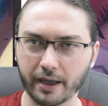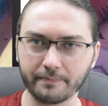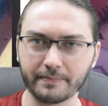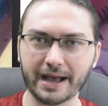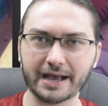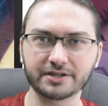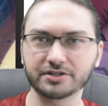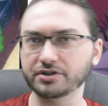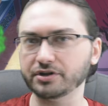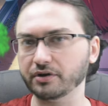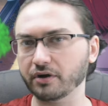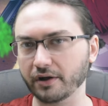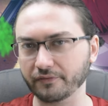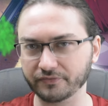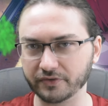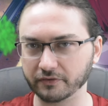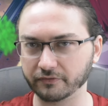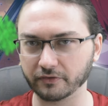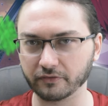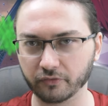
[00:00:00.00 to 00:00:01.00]
I imagine he'll have
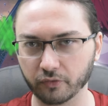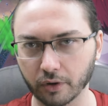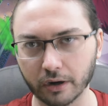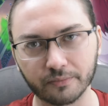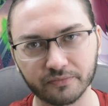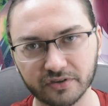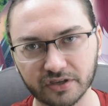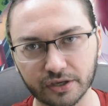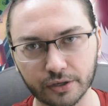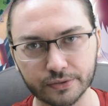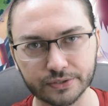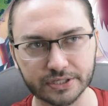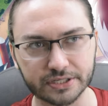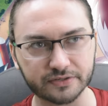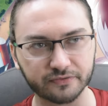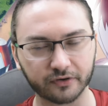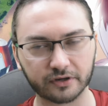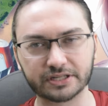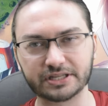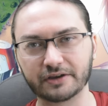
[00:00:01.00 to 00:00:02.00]
different forms he uses
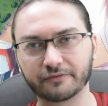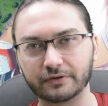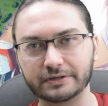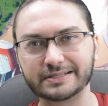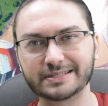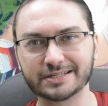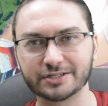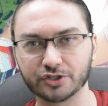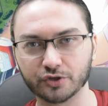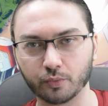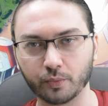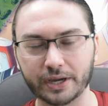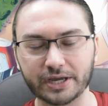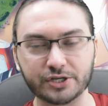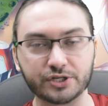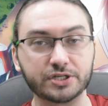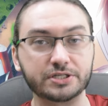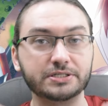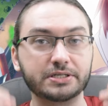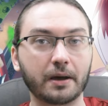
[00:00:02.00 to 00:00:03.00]
for different
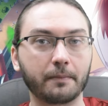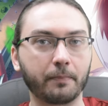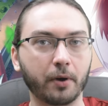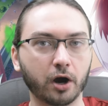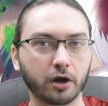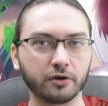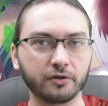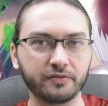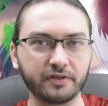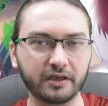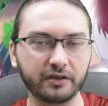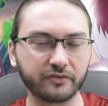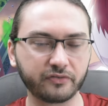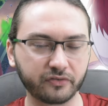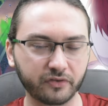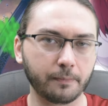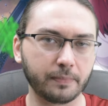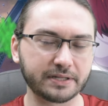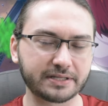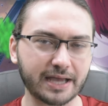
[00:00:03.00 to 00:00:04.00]
situations a part of
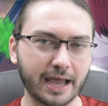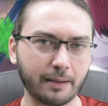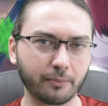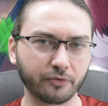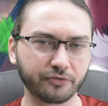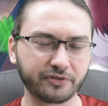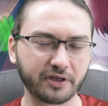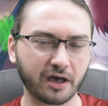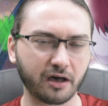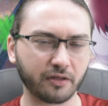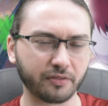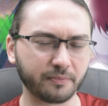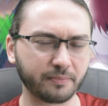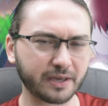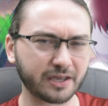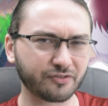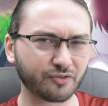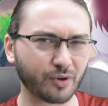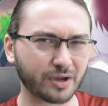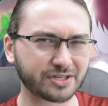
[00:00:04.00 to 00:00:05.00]
this. But time will tell. The
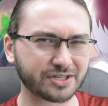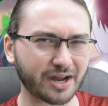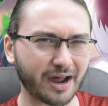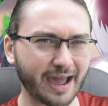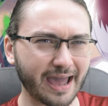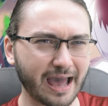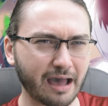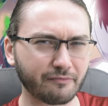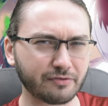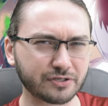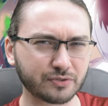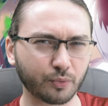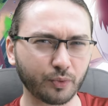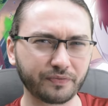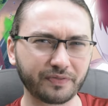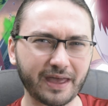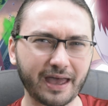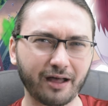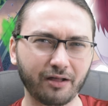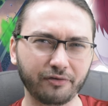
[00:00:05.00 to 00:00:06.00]
biggest question I have is,
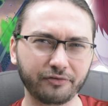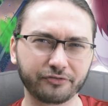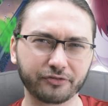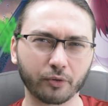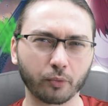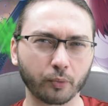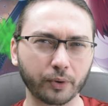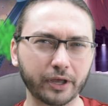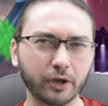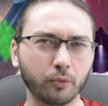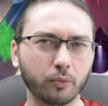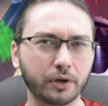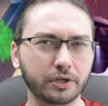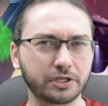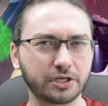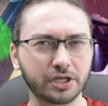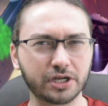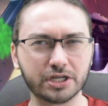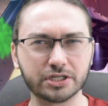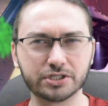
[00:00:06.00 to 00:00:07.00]
what the hell is the real
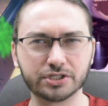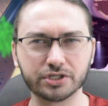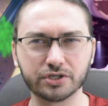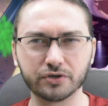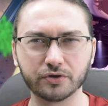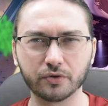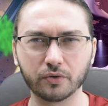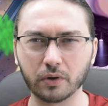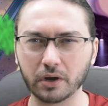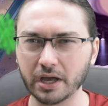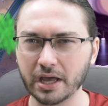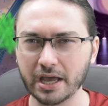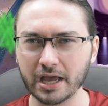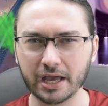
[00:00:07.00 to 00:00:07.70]
one going to do?